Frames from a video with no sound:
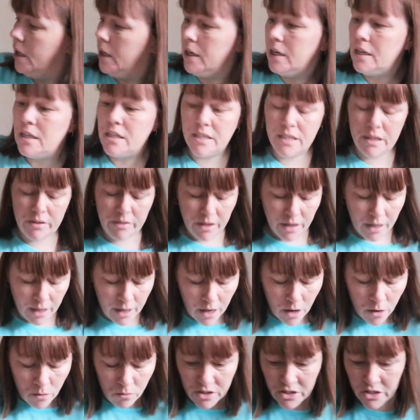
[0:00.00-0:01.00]
And considering
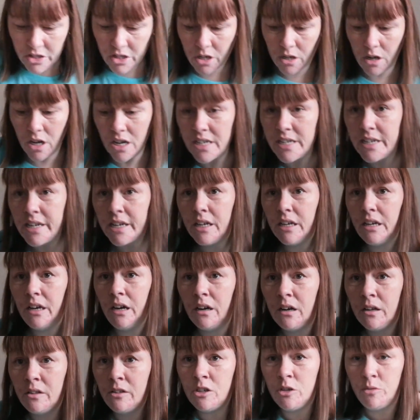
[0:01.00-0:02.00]
I only started it
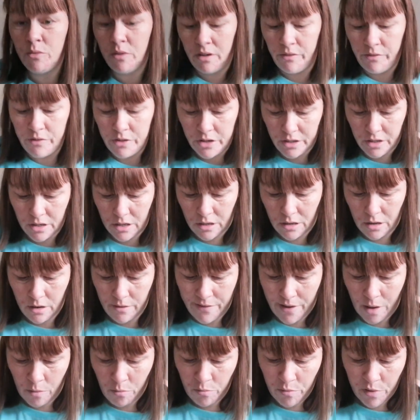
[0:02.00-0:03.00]
on the 21st of
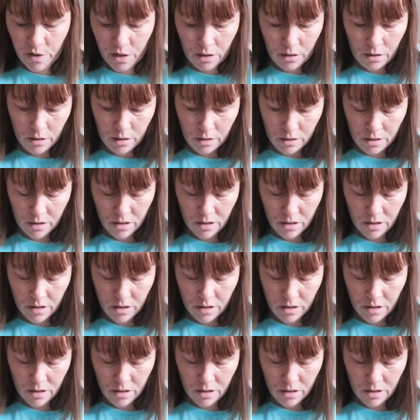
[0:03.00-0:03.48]
November,